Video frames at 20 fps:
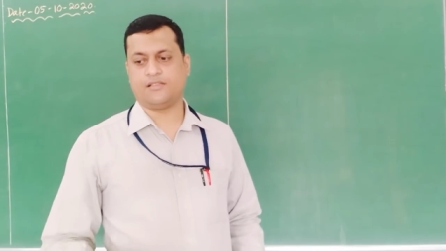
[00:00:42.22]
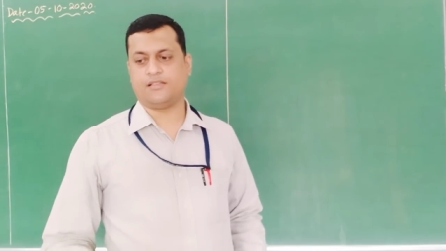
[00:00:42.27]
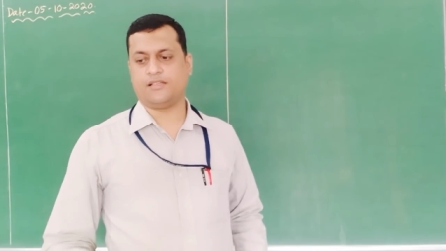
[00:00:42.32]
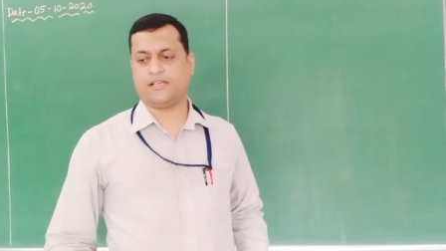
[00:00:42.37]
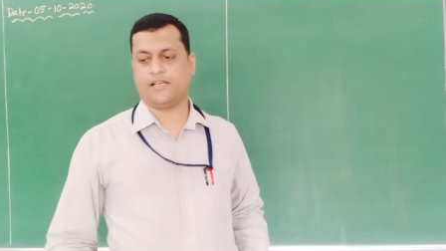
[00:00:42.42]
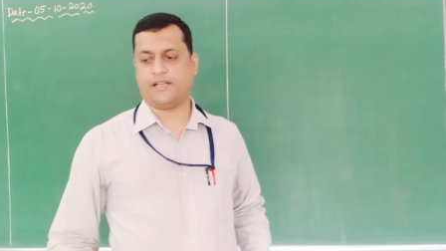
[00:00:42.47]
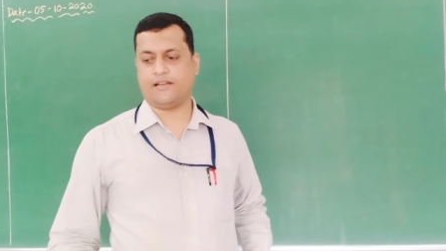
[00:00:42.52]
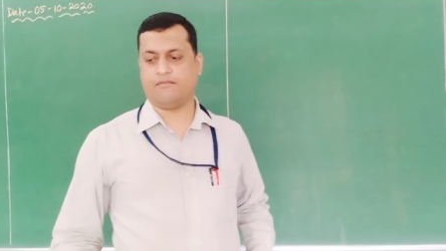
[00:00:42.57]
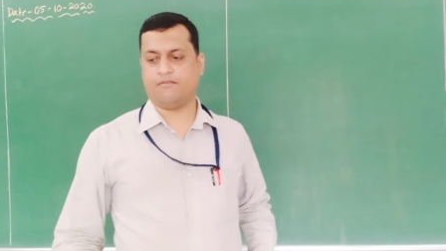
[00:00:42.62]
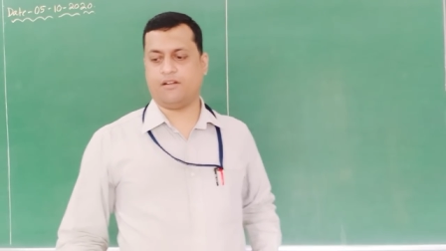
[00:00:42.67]

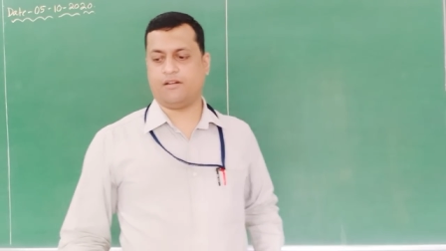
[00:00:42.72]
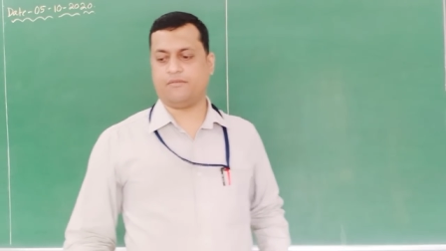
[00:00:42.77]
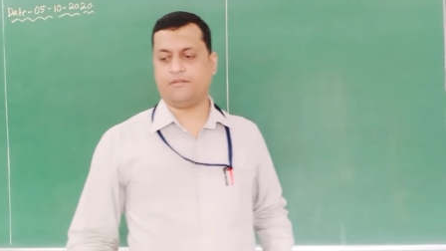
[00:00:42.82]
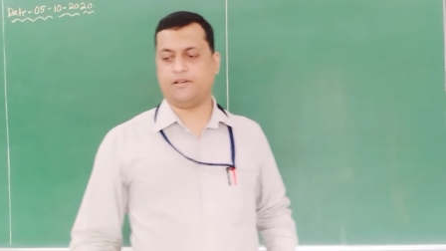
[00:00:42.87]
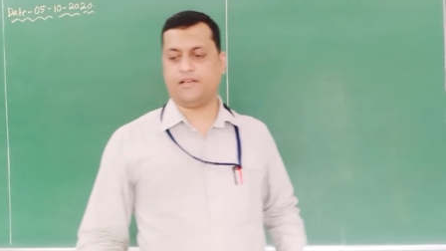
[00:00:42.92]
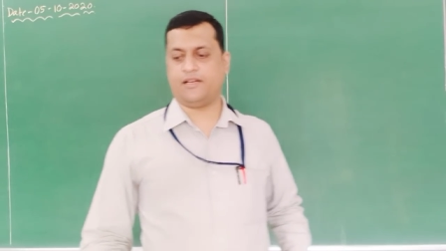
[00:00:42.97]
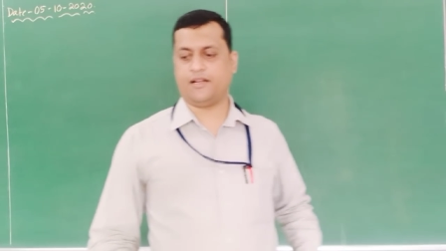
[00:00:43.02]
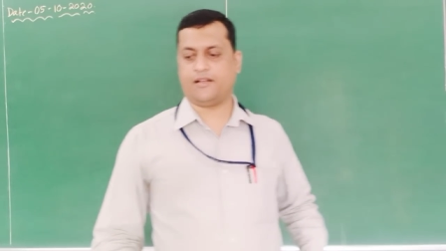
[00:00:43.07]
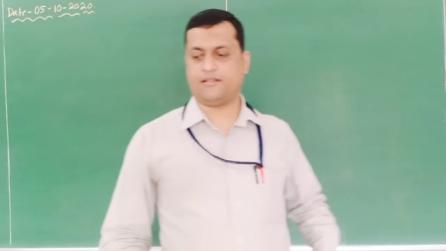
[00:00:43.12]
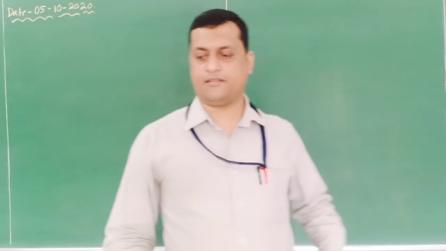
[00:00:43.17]
envelope
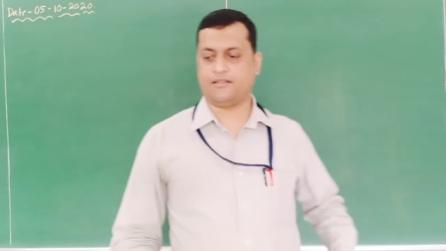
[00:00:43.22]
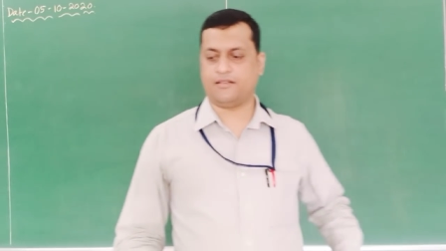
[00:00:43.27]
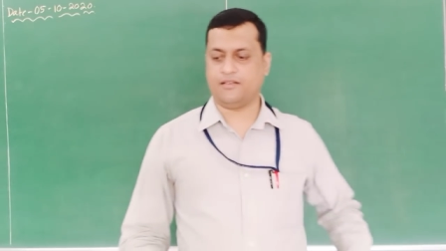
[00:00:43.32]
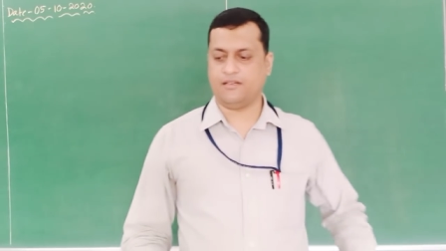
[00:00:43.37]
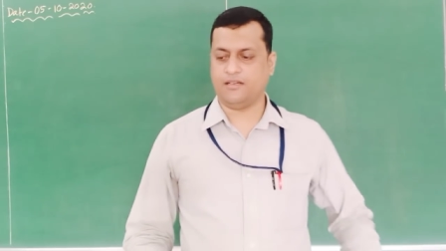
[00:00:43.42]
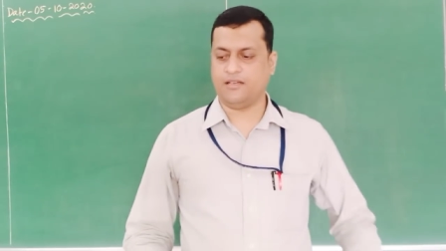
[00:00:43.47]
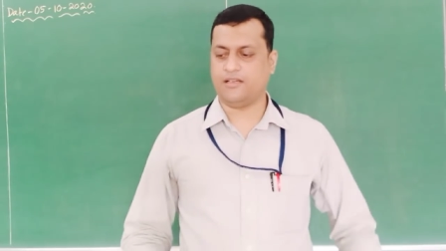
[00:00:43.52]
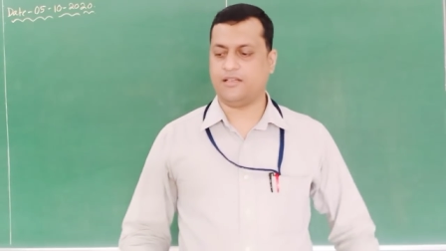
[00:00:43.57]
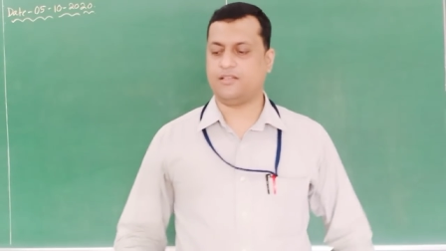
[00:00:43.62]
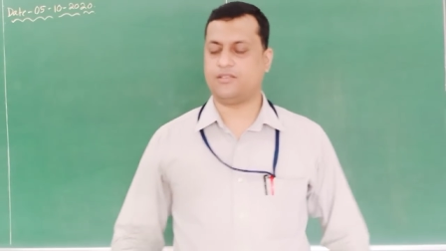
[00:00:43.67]

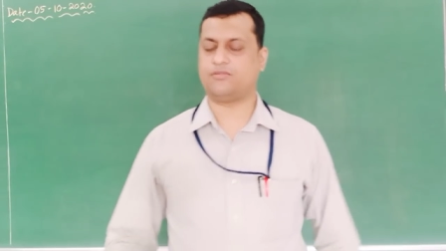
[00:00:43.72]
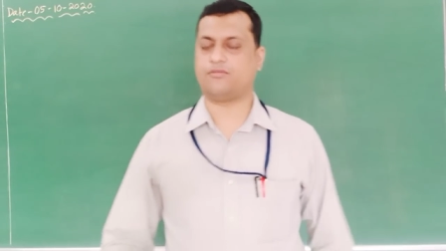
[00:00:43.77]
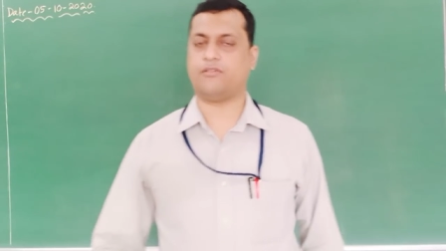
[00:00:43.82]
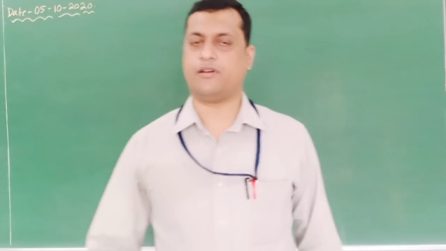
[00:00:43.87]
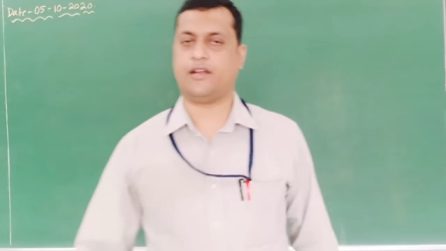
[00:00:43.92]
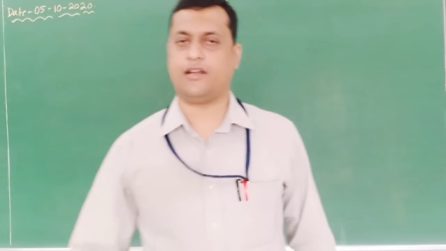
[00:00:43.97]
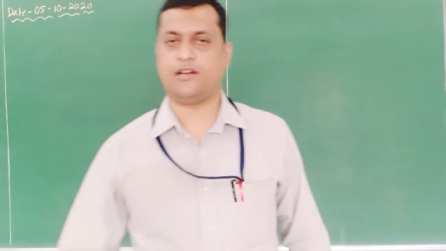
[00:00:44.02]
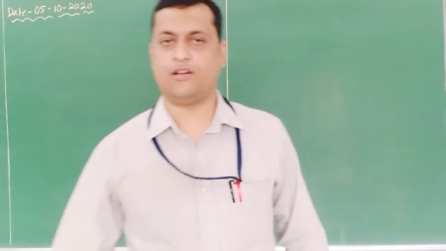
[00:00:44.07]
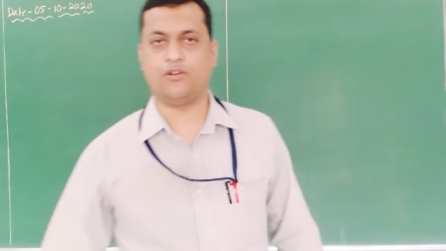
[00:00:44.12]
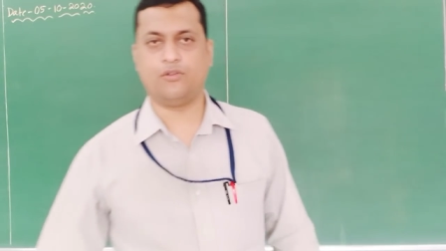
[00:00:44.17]
detection,
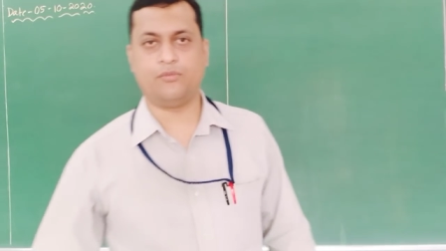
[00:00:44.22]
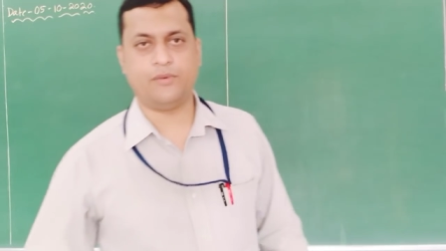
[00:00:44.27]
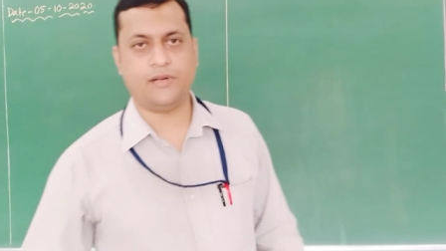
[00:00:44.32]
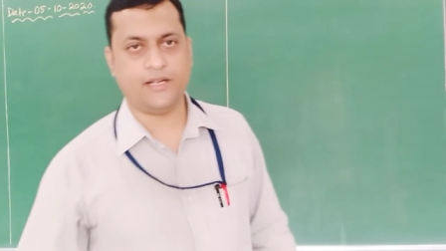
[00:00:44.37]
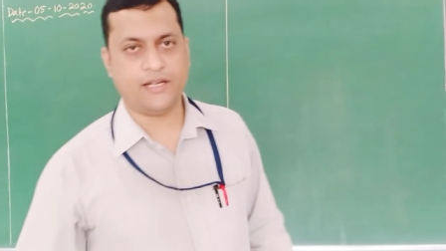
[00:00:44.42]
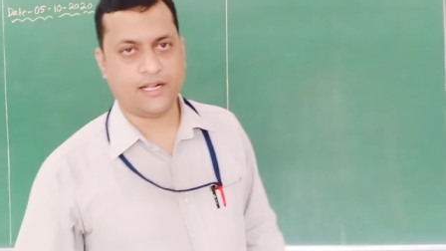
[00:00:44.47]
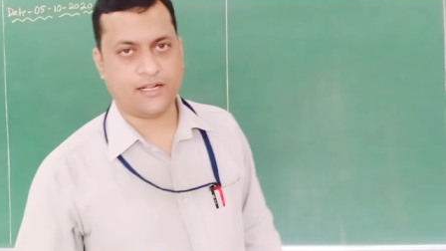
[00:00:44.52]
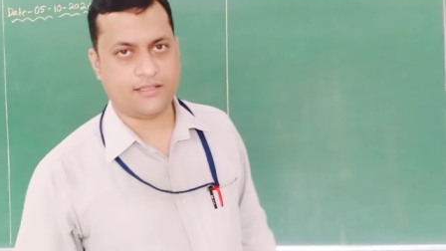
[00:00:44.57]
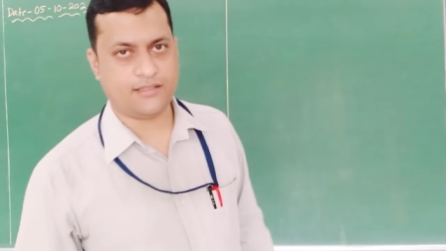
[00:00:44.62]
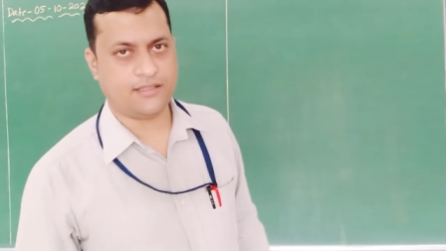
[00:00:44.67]
squaring loop
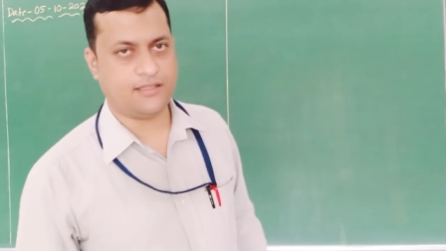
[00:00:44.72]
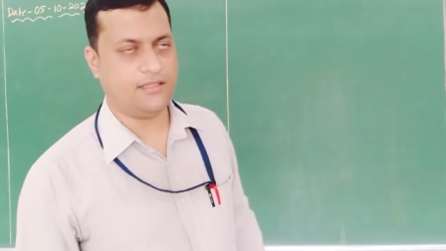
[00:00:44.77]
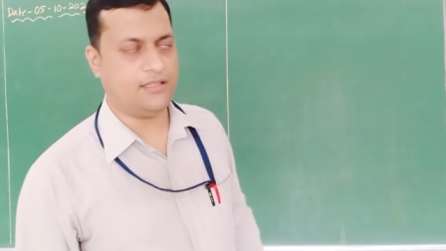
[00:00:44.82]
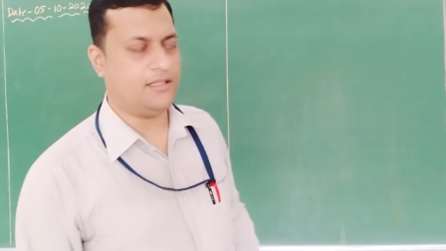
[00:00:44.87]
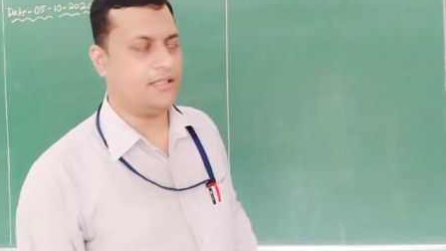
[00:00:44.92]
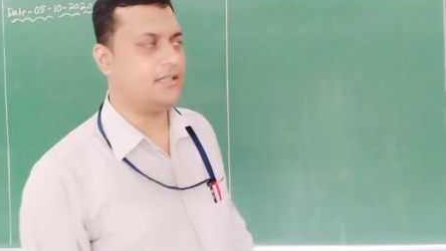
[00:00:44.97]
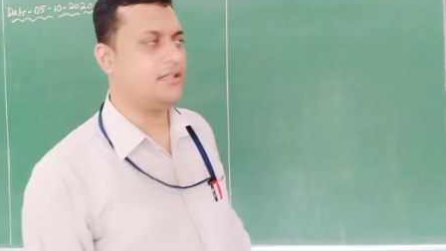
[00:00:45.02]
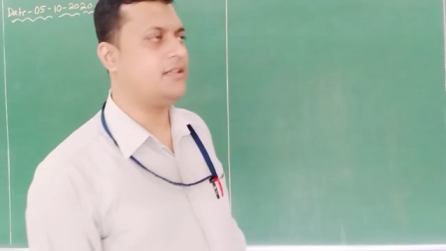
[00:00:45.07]
detection,